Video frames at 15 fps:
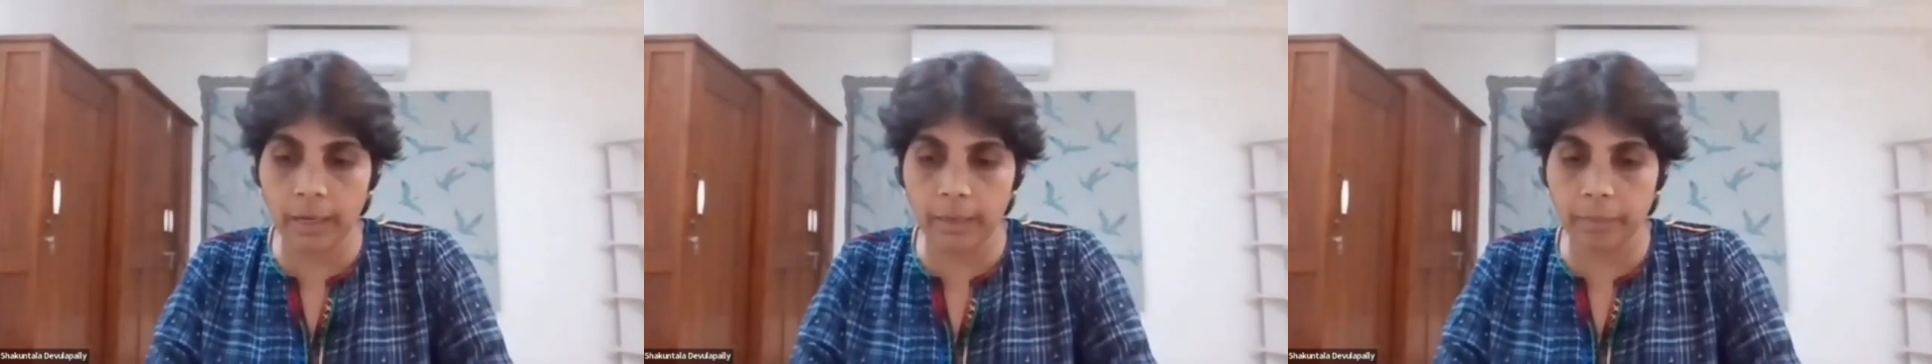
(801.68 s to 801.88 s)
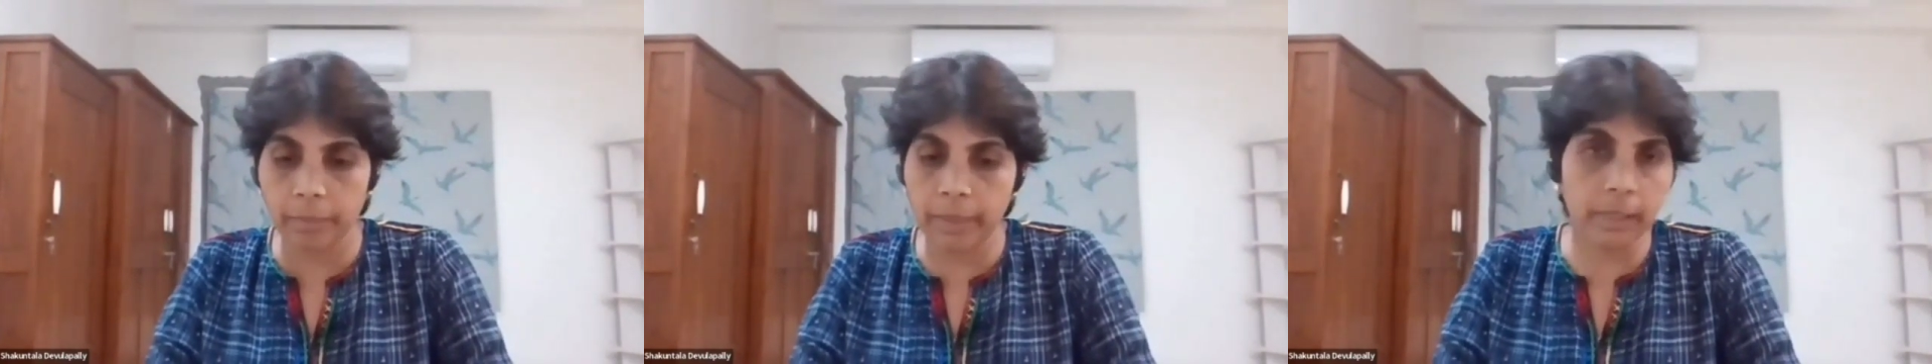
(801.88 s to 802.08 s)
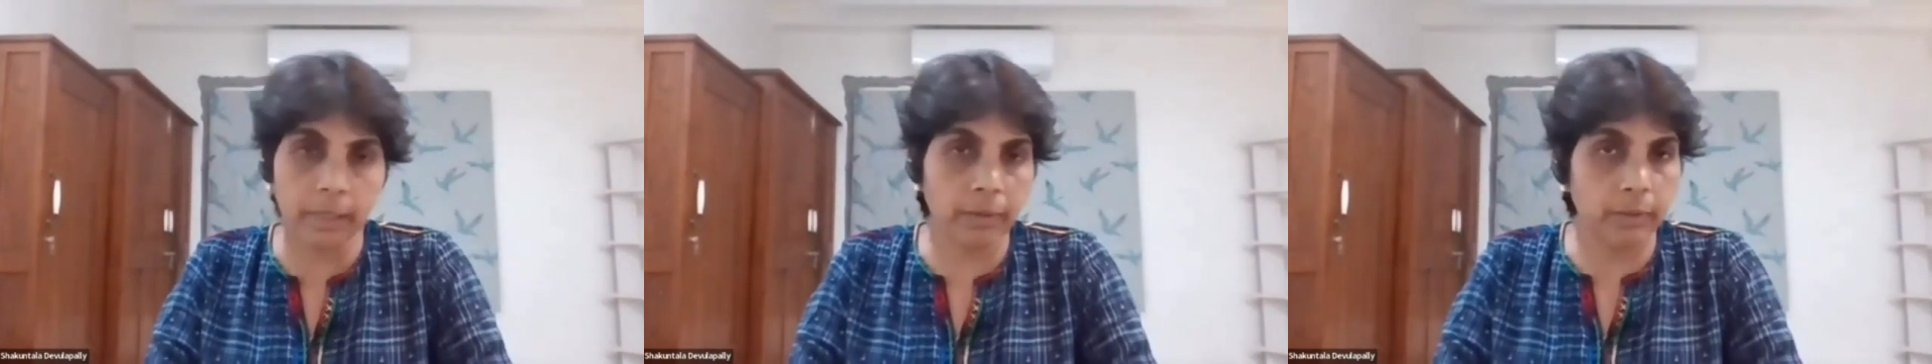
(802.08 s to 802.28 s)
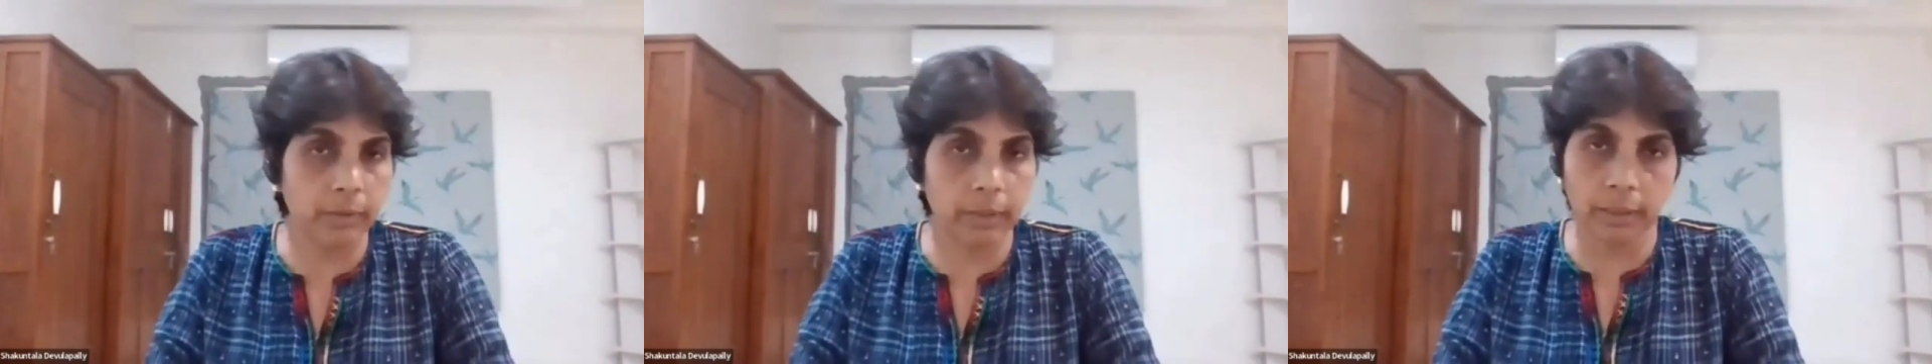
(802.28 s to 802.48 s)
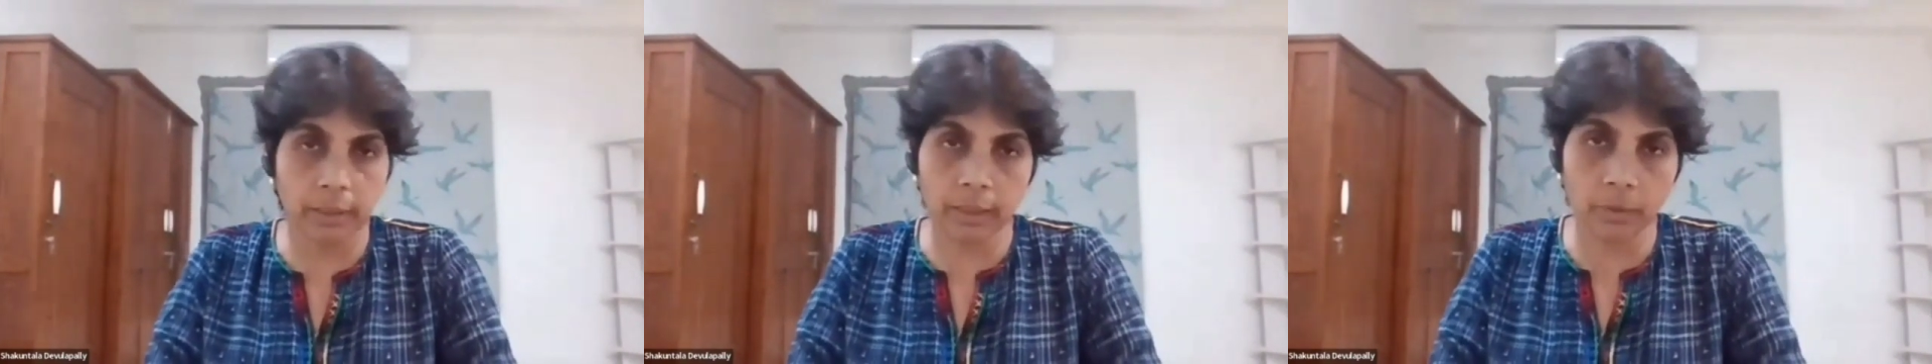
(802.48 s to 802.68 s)
and plan
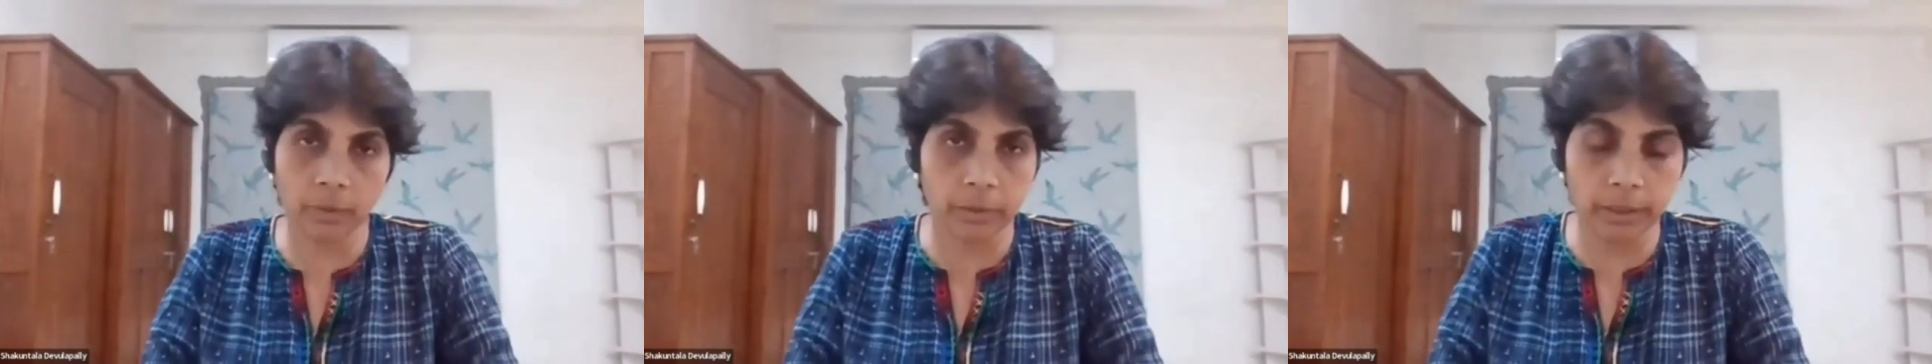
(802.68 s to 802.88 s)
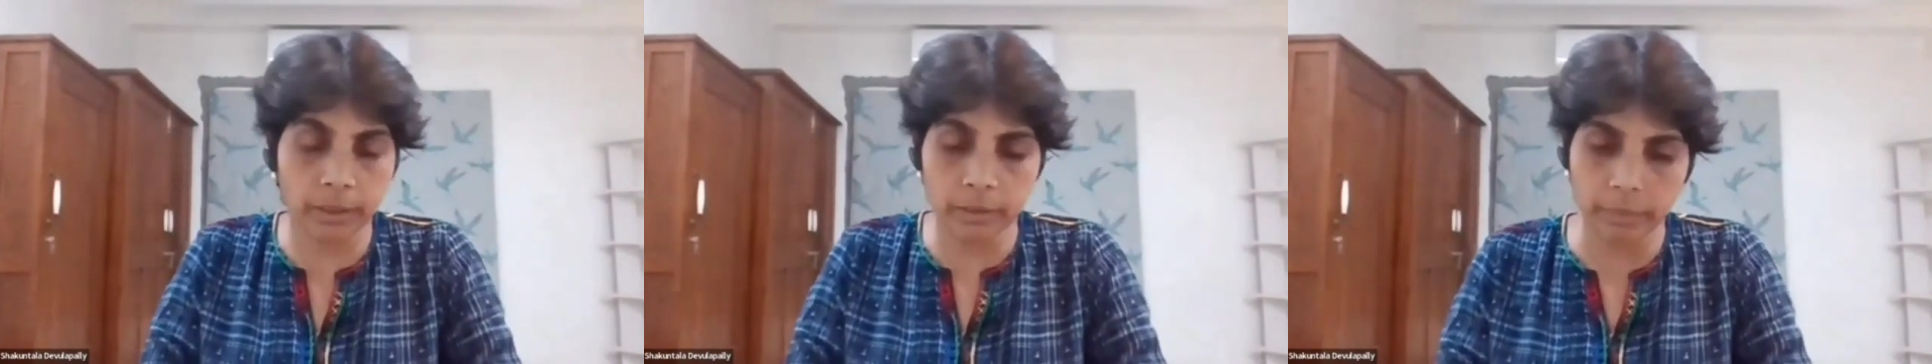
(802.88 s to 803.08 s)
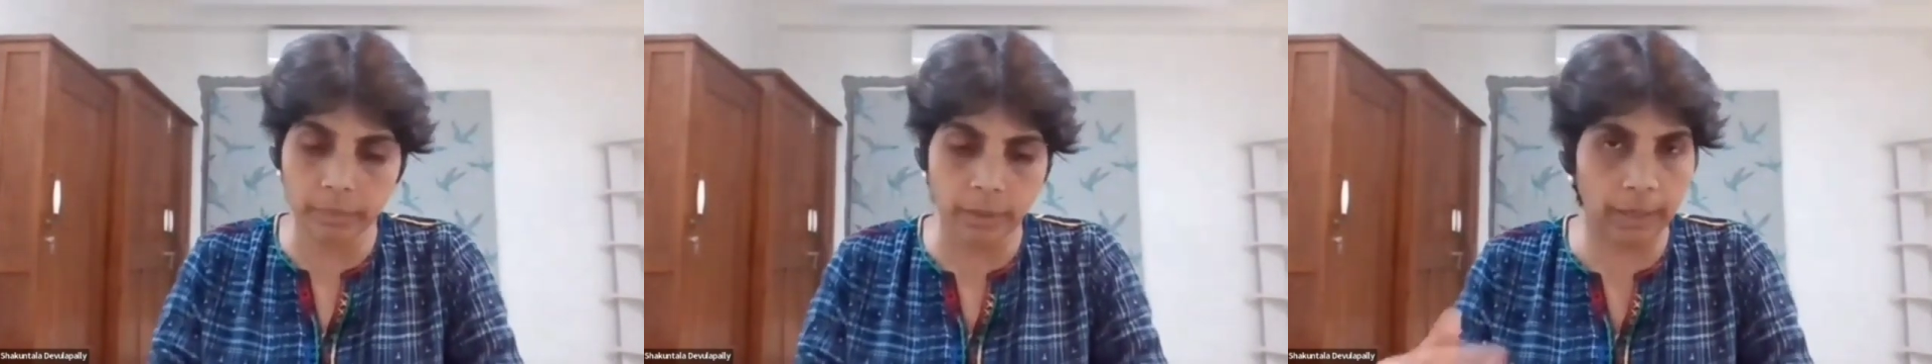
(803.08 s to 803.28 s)
everything around it